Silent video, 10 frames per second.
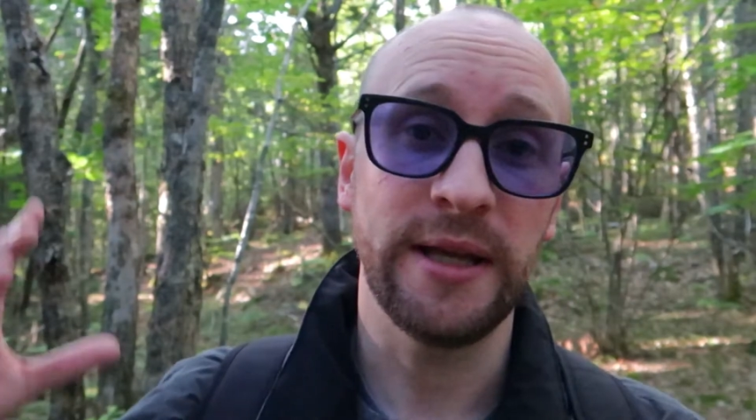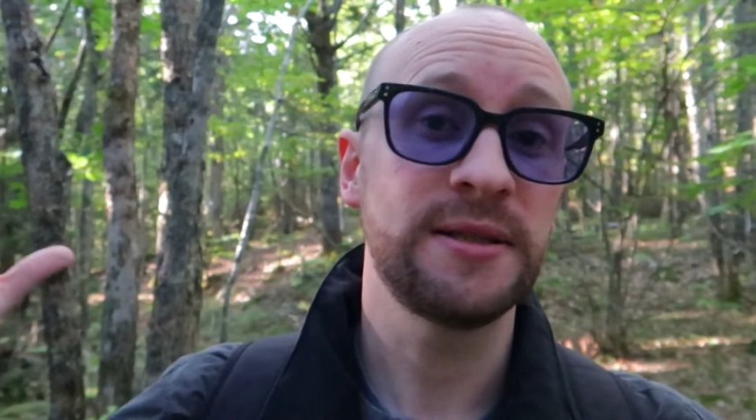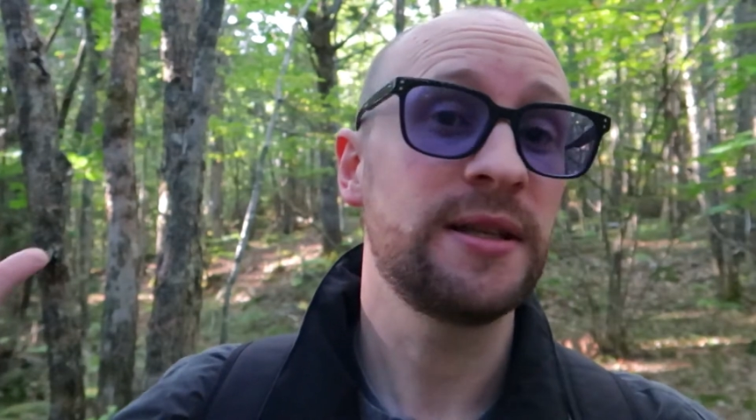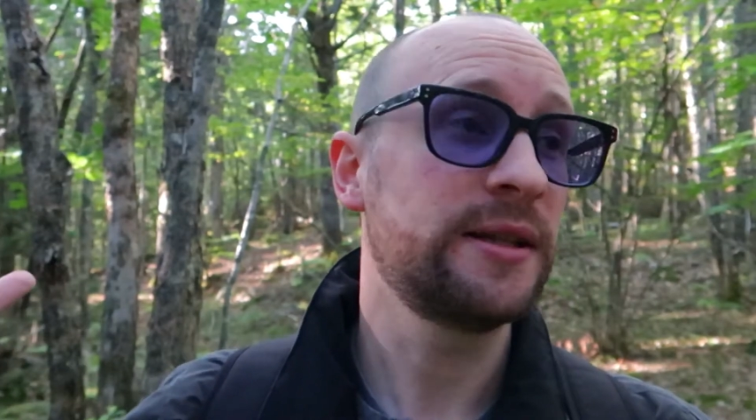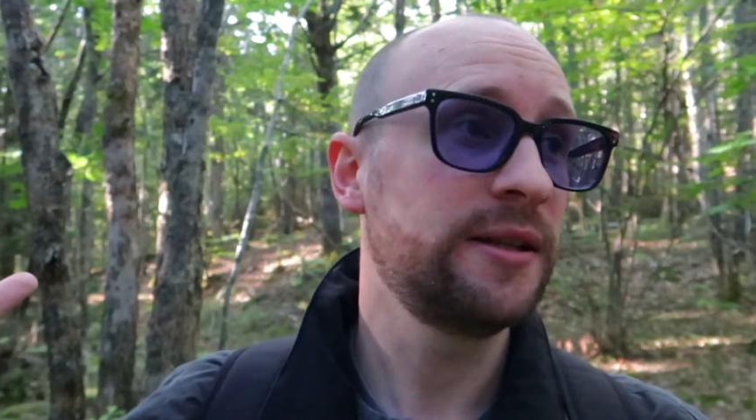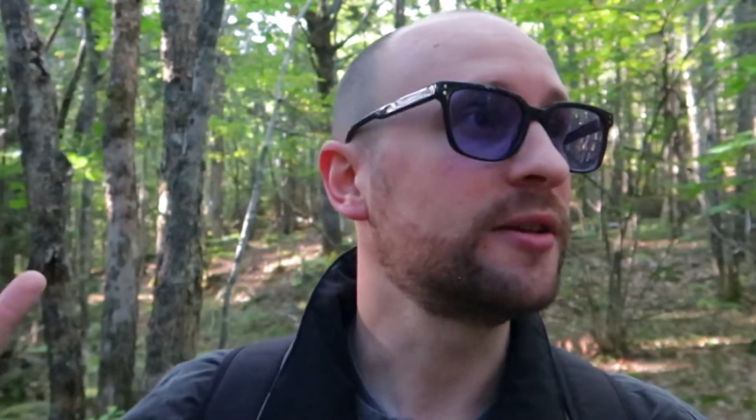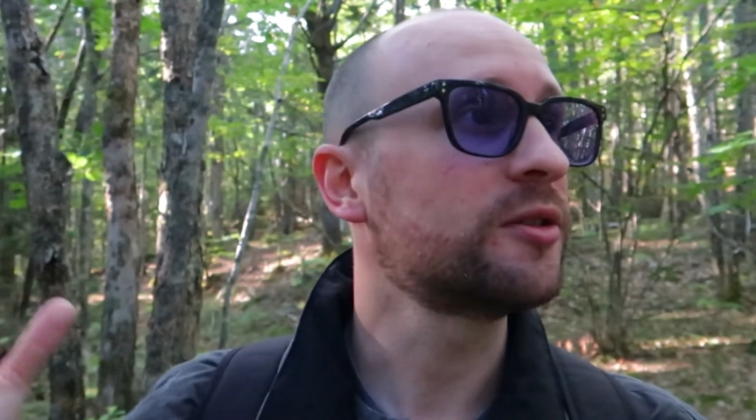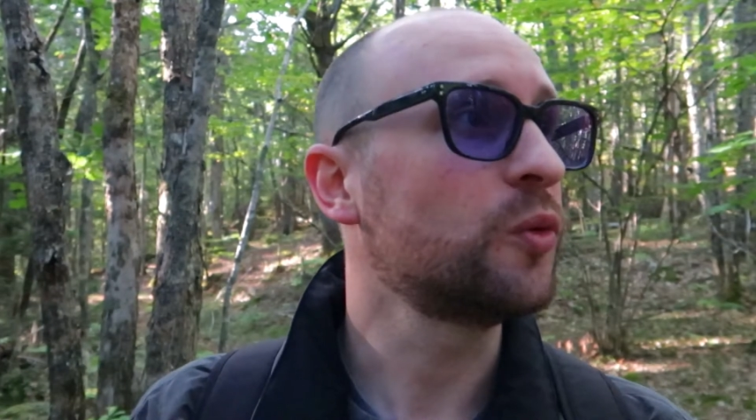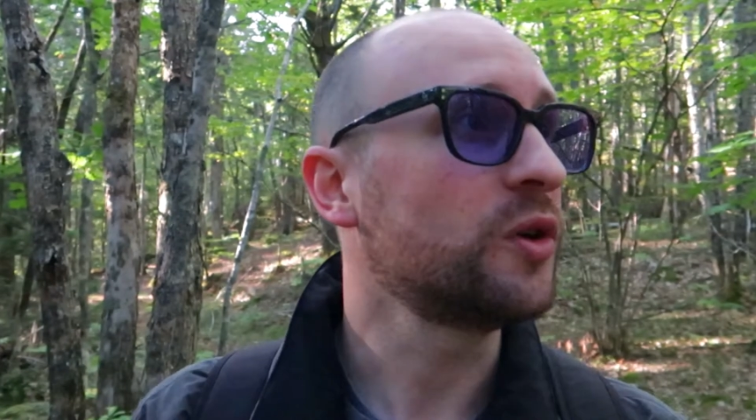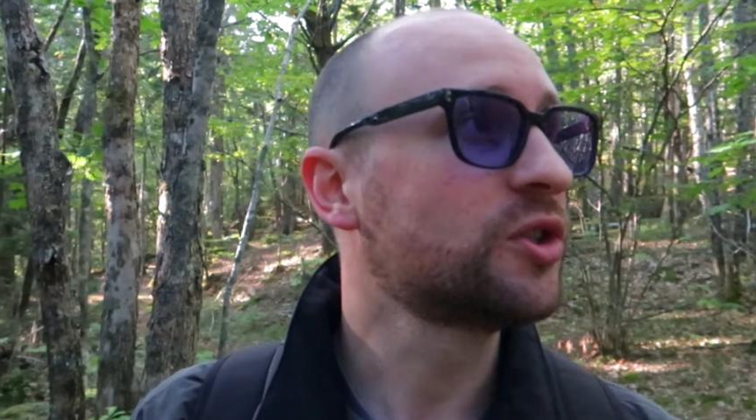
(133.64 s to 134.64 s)
places like
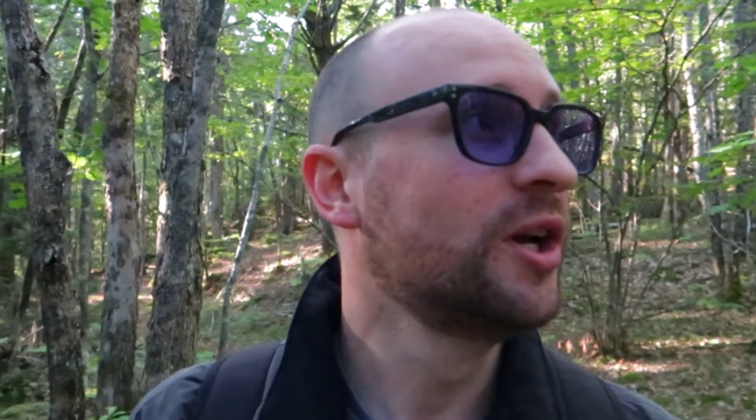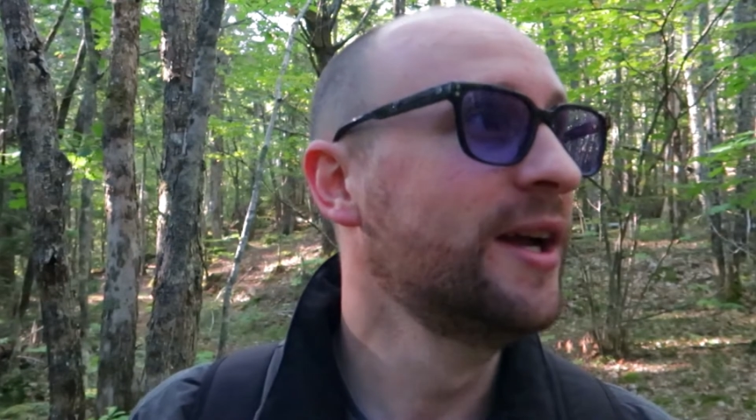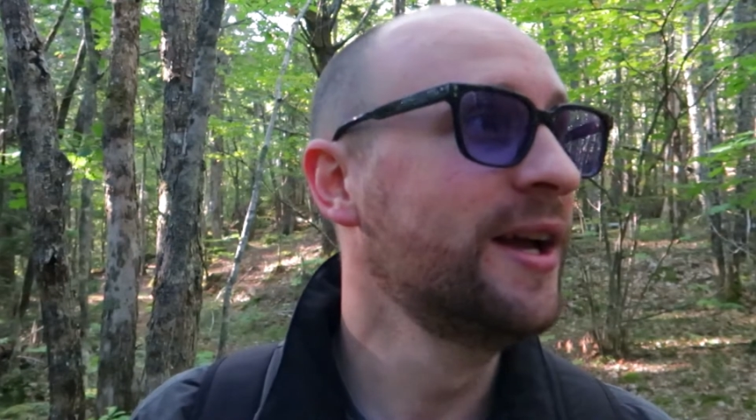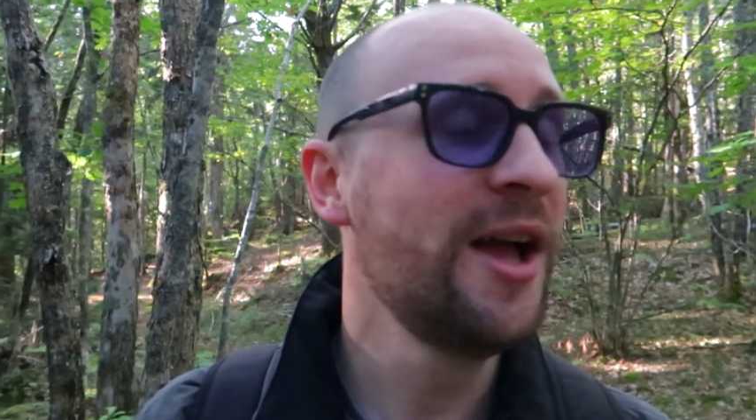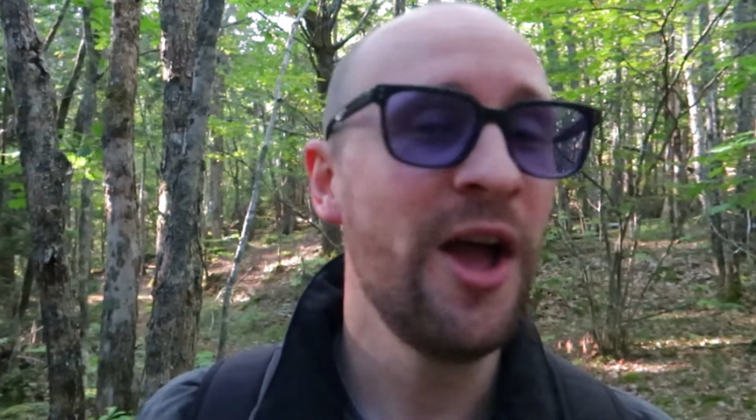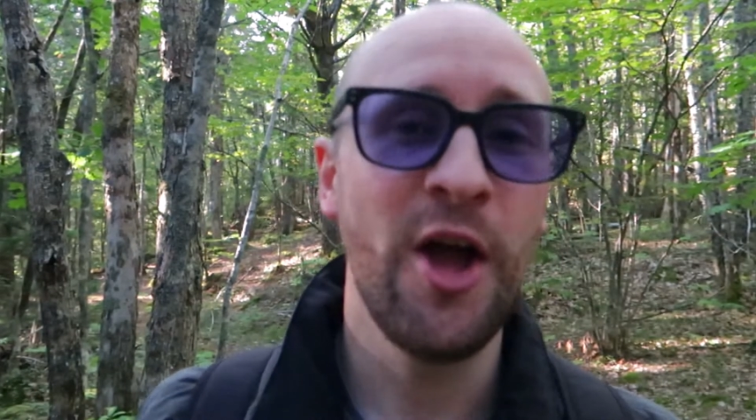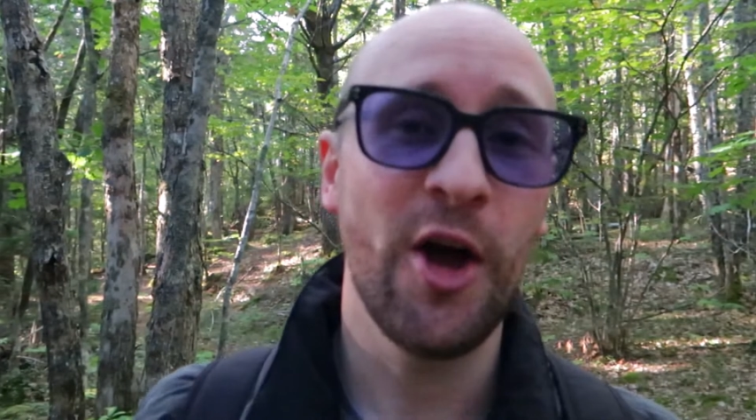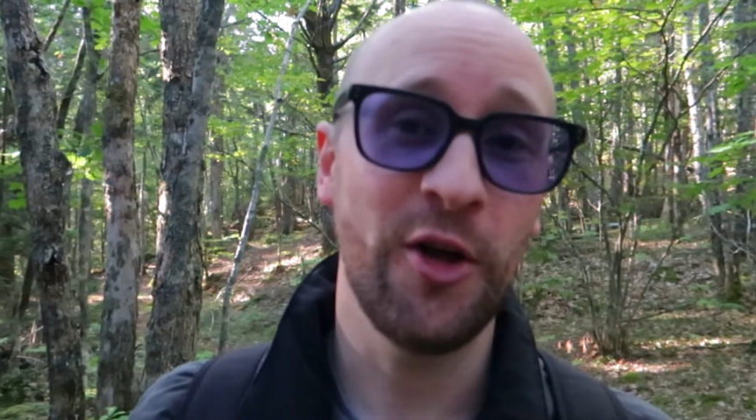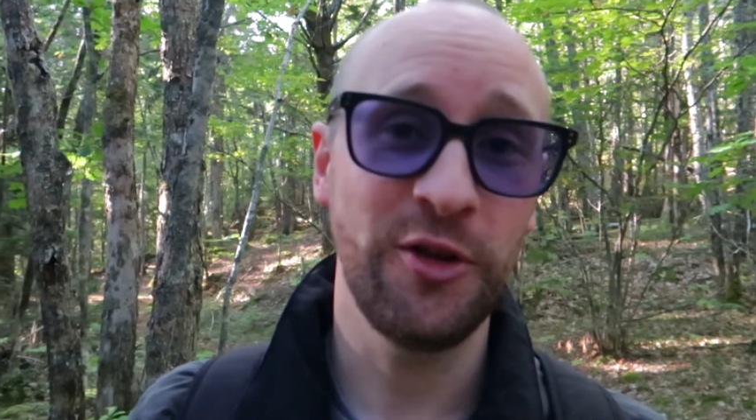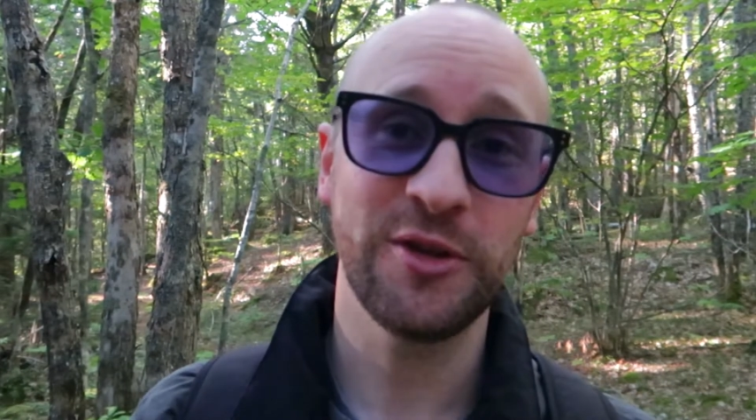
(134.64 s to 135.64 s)
this, which
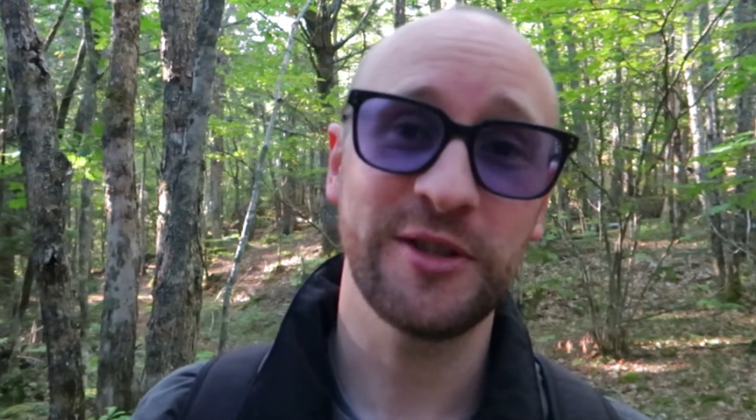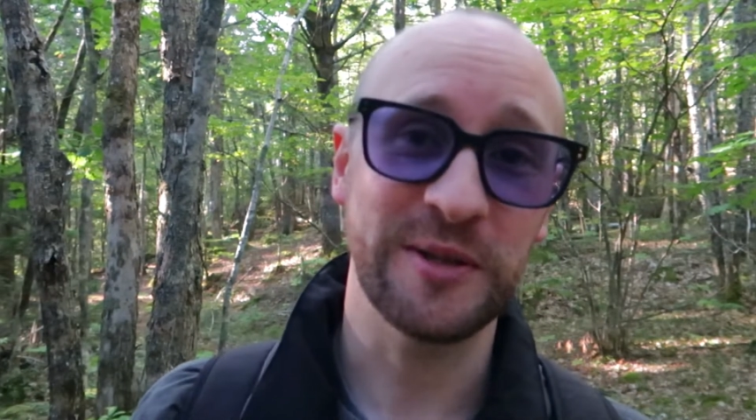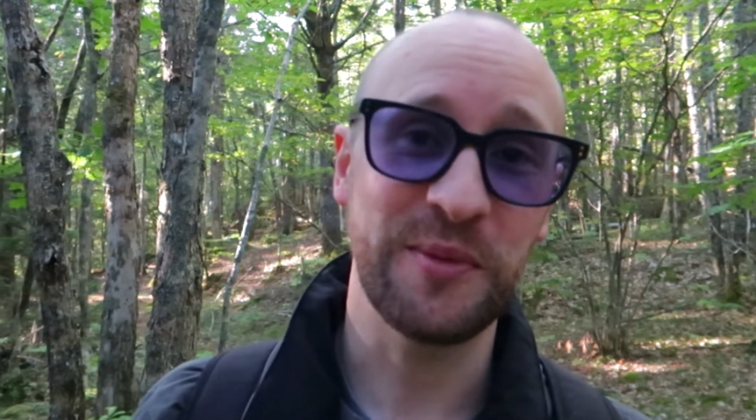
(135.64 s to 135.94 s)
on either side of